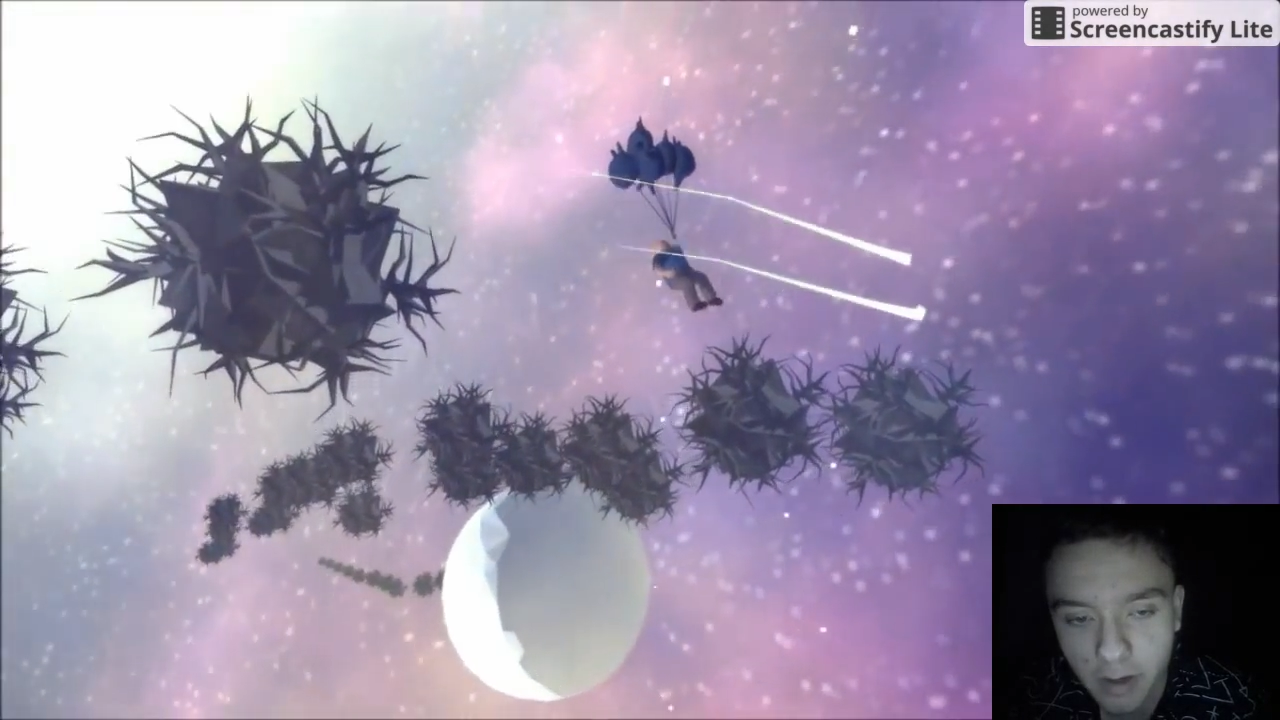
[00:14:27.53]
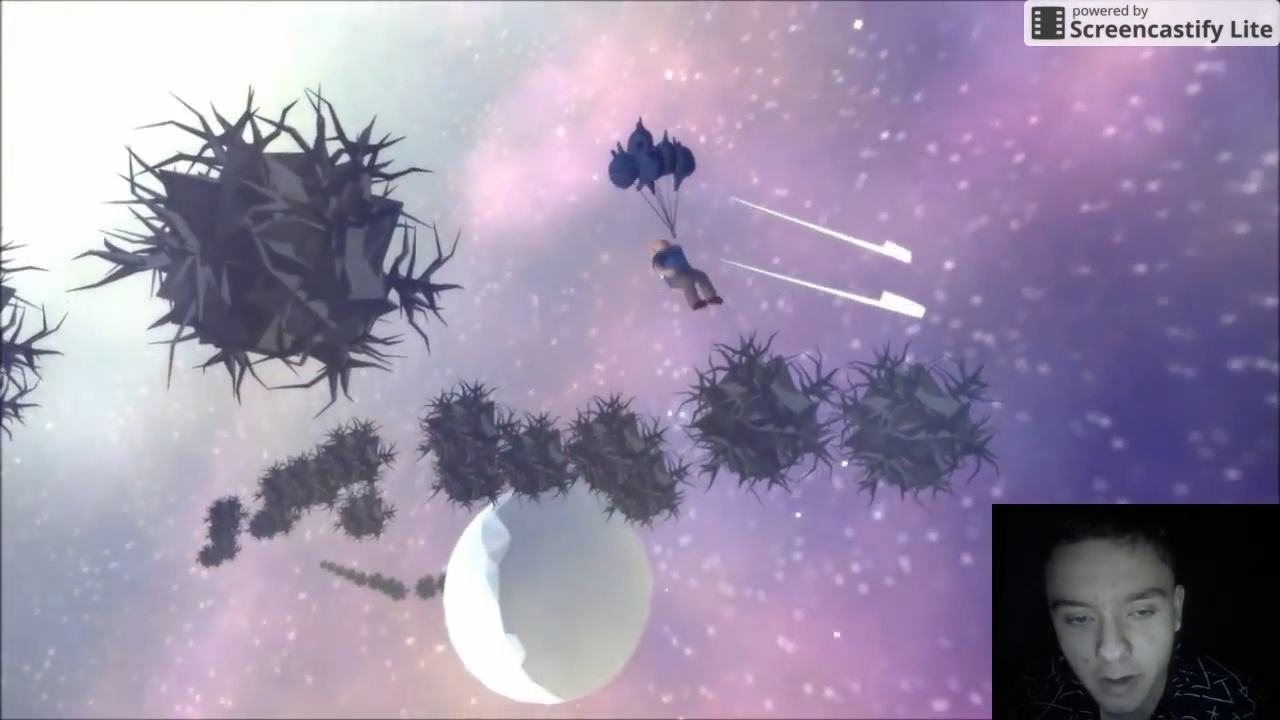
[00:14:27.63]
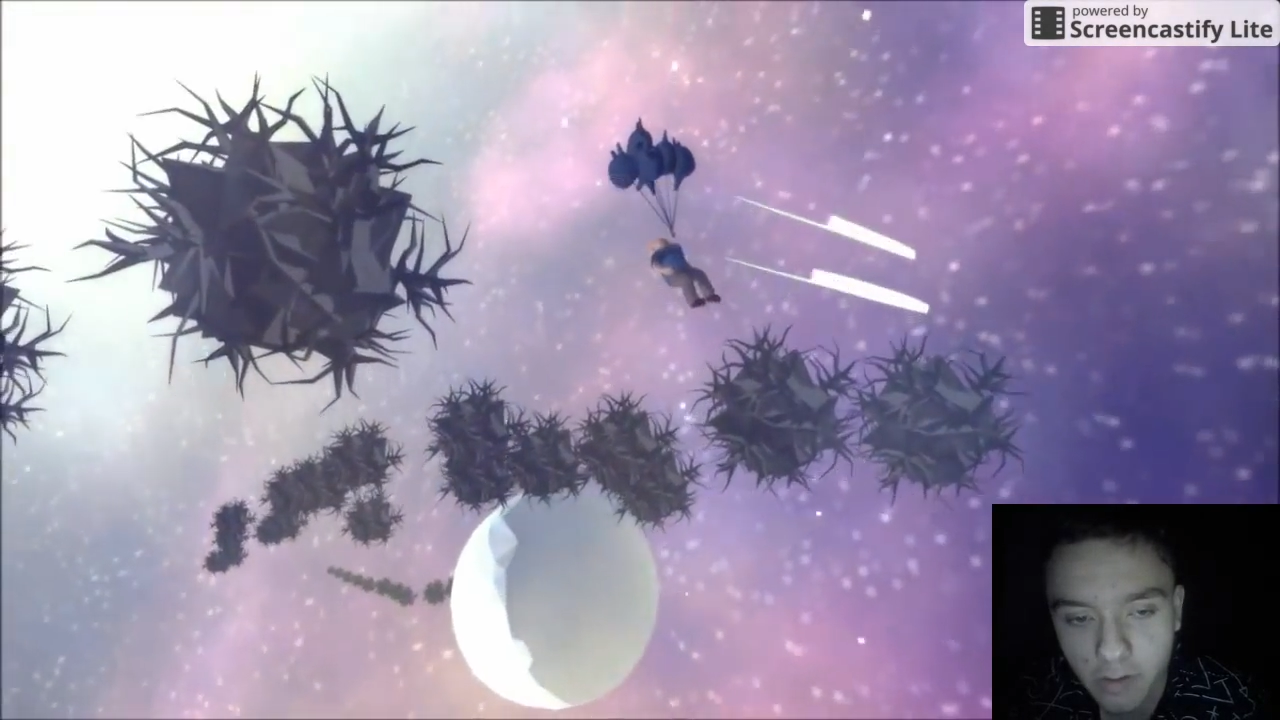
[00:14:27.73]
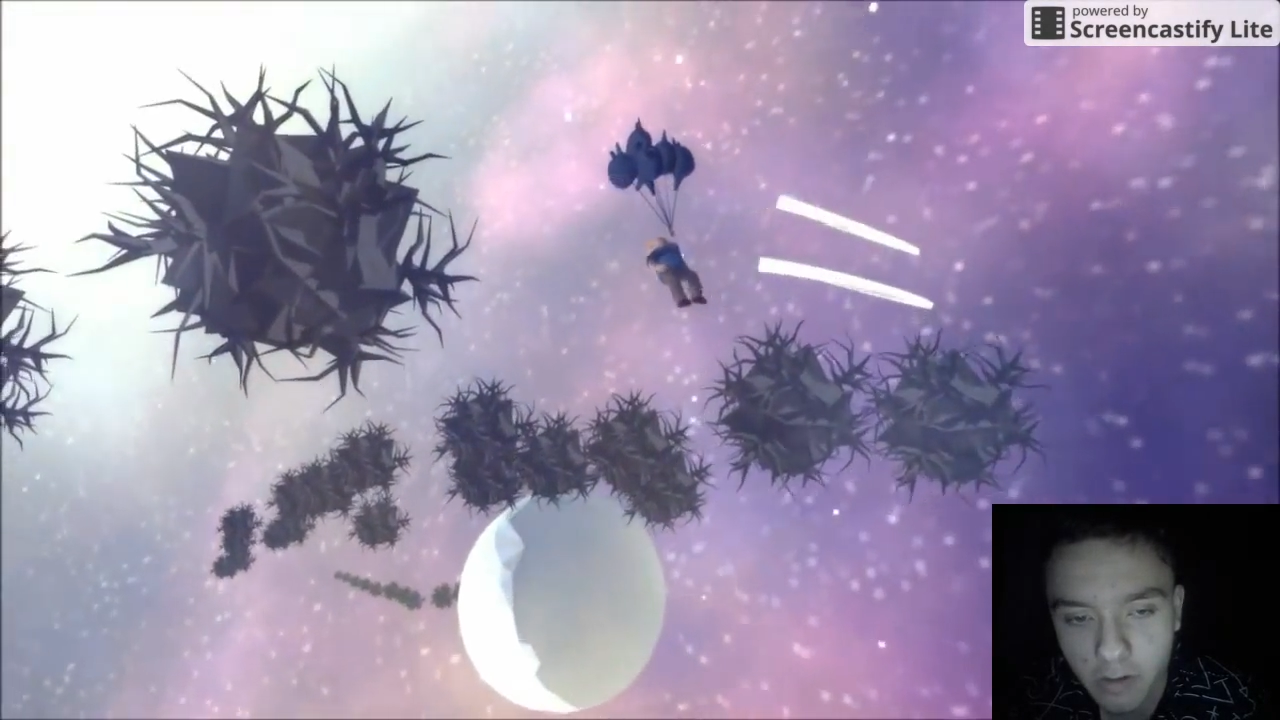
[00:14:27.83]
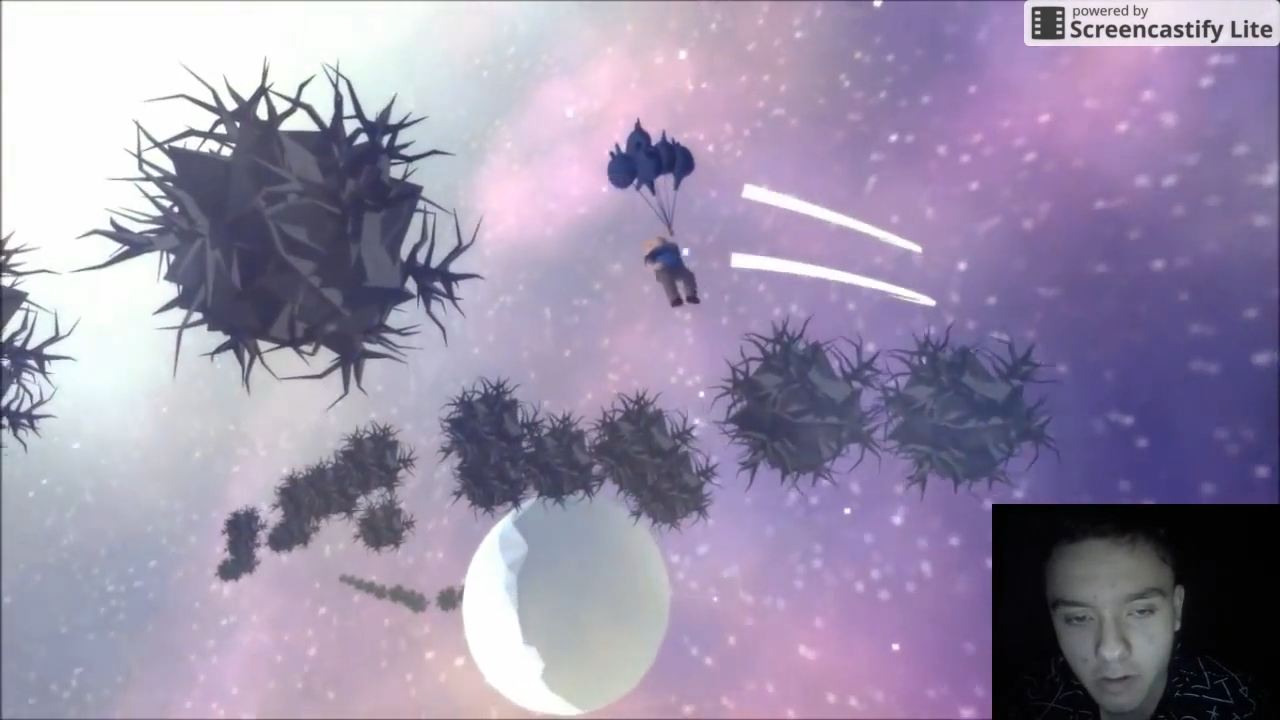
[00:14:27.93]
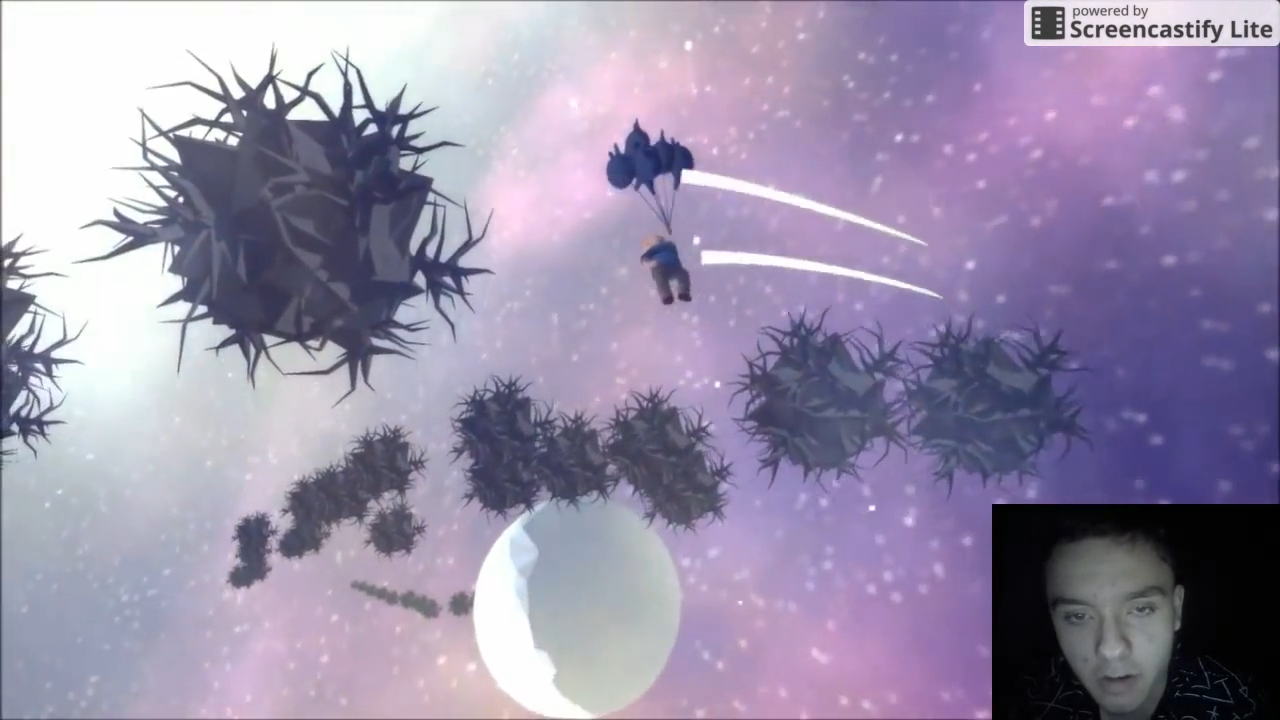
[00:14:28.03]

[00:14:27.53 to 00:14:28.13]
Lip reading: things is a